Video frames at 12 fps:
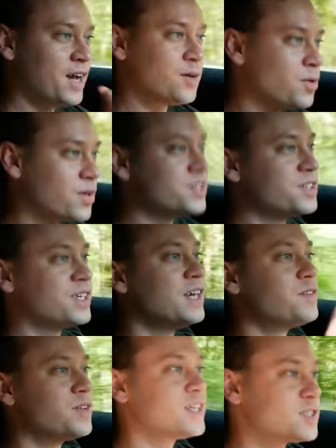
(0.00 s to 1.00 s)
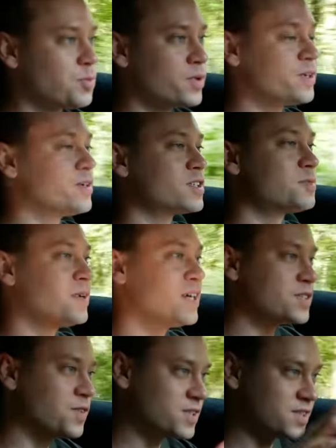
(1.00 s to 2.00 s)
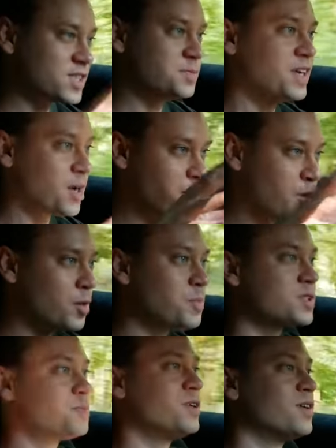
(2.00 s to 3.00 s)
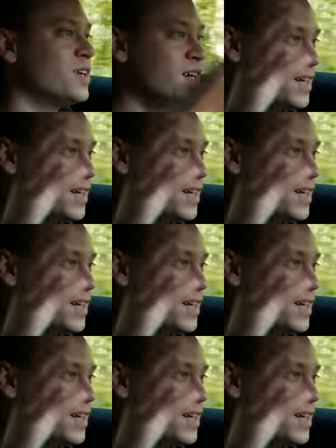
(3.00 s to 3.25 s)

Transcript: in order to give you that sportier experience, versus this being a purpose-built